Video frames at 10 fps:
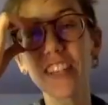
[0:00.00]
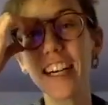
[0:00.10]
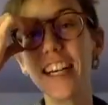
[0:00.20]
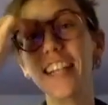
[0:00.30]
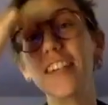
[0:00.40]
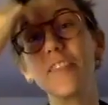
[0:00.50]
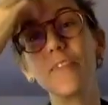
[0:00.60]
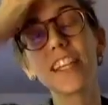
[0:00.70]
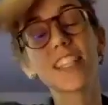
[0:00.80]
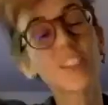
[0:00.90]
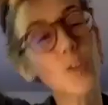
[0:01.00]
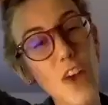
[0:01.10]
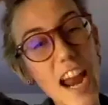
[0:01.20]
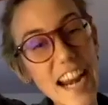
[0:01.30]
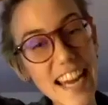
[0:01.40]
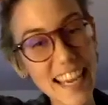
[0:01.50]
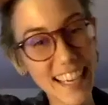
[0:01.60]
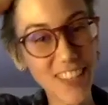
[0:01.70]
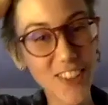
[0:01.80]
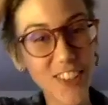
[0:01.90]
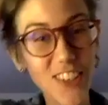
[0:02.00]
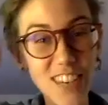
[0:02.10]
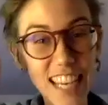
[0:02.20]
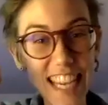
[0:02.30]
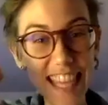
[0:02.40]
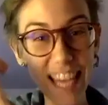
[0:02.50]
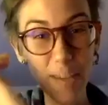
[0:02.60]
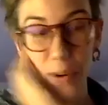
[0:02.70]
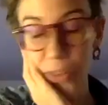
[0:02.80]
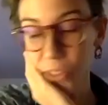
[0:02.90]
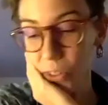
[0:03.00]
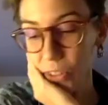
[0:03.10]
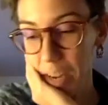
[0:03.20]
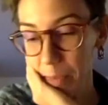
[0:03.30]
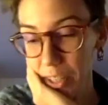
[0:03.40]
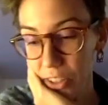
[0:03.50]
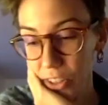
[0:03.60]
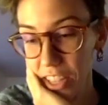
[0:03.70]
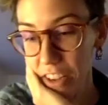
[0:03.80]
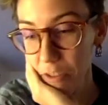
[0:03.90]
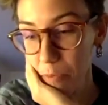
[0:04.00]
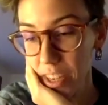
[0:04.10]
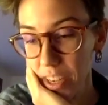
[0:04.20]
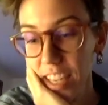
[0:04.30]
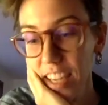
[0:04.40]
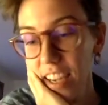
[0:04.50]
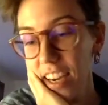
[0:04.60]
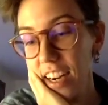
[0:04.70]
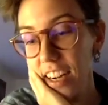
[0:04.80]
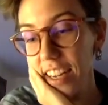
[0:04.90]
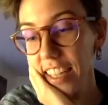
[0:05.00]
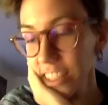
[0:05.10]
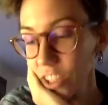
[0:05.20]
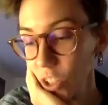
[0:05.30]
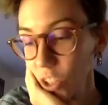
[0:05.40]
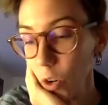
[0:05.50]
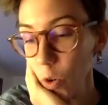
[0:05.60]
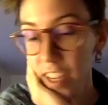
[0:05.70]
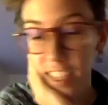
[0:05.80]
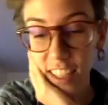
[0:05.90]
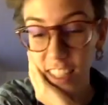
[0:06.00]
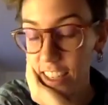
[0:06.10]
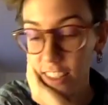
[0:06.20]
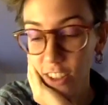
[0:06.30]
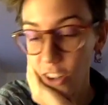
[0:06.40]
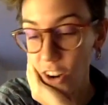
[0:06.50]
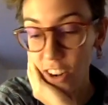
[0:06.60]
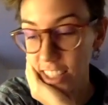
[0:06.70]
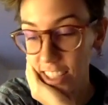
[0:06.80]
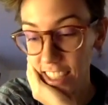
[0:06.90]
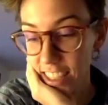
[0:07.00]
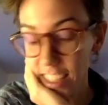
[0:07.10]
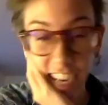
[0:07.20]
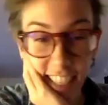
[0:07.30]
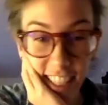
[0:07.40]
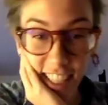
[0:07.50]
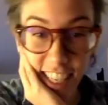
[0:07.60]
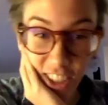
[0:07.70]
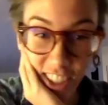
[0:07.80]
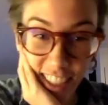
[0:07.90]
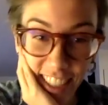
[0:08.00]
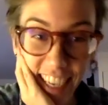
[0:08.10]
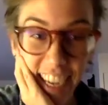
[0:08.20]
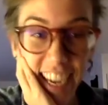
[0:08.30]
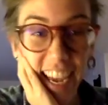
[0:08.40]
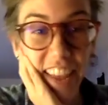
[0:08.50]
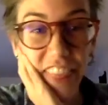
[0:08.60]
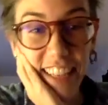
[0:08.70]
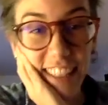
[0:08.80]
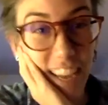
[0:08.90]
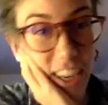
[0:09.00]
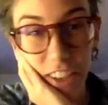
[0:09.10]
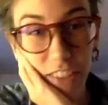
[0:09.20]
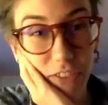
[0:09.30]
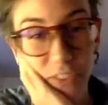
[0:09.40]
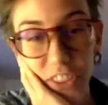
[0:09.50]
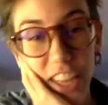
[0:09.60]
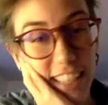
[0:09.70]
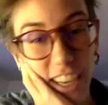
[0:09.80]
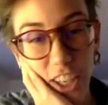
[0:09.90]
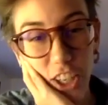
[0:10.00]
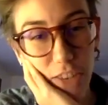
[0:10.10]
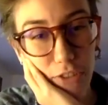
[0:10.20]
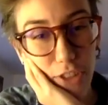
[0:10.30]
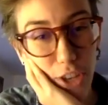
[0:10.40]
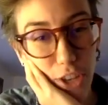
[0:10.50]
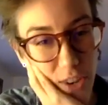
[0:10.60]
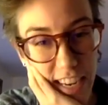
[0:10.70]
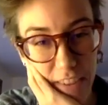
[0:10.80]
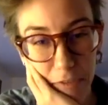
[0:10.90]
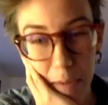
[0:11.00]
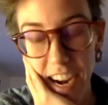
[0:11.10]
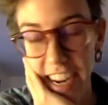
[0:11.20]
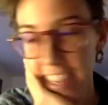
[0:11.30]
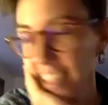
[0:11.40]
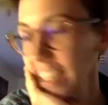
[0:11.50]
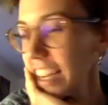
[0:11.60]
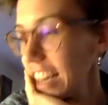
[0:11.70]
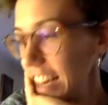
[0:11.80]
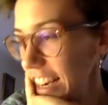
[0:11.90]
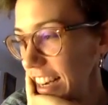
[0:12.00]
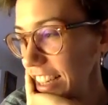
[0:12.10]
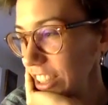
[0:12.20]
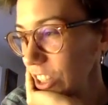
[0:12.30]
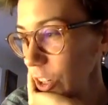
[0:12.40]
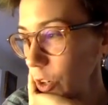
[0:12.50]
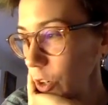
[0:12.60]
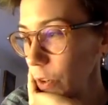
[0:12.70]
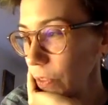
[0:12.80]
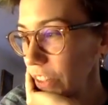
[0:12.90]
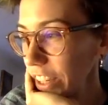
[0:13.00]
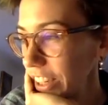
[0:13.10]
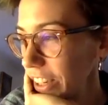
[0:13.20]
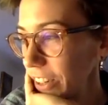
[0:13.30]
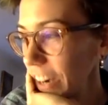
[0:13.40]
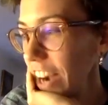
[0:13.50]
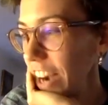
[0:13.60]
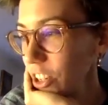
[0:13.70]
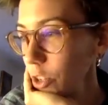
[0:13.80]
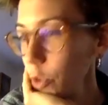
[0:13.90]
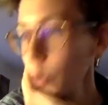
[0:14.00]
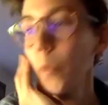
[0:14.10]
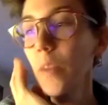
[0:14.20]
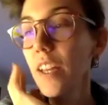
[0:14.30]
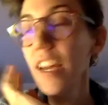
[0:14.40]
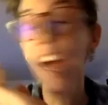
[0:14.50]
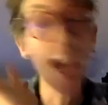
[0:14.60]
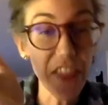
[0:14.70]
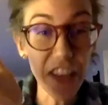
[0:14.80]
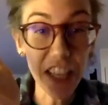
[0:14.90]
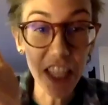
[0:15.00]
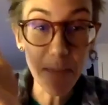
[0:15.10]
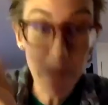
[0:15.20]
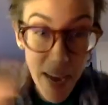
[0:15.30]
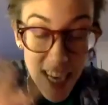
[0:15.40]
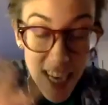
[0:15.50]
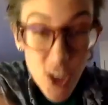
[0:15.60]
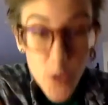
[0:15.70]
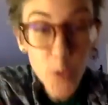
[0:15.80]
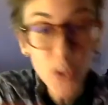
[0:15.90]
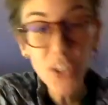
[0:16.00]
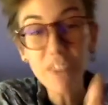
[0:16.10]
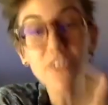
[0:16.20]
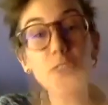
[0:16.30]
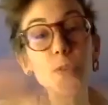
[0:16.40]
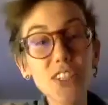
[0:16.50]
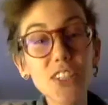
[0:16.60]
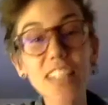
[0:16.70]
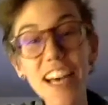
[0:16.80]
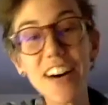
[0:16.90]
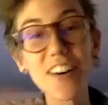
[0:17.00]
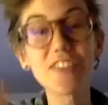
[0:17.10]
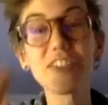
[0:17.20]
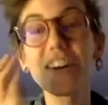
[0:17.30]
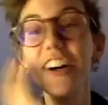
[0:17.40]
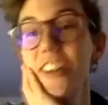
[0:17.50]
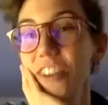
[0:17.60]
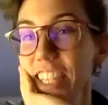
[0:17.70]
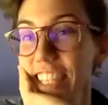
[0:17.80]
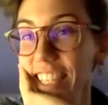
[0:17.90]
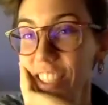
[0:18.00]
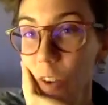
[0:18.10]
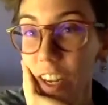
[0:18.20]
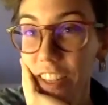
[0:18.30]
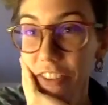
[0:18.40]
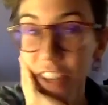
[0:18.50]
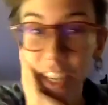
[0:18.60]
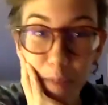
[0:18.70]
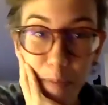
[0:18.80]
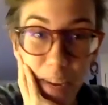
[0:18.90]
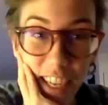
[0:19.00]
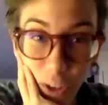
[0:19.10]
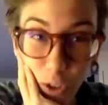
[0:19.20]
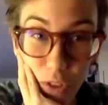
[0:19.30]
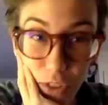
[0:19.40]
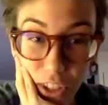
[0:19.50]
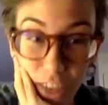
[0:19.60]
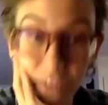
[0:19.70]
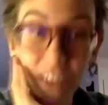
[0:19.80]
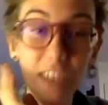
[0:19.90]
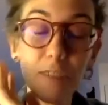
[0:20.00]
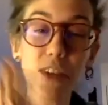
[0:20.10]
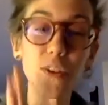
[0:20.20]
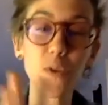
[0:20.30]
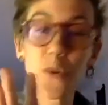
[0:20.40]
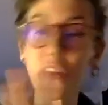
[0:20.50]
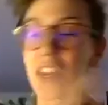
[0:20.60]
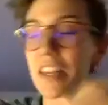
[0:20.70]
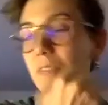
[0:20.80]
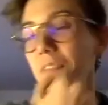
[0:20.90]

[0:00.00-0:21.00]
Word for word: Um, it's so draining, and you you need that personal time to yourself, but uh, it can so easily turn into to isolation, and that's yeah. Not, that's not good for the creative mind. Uh, so you know, how do you ethically make use of yourself? Oh goodness, well, if you're going to be making use of yourself, you got to make sure that.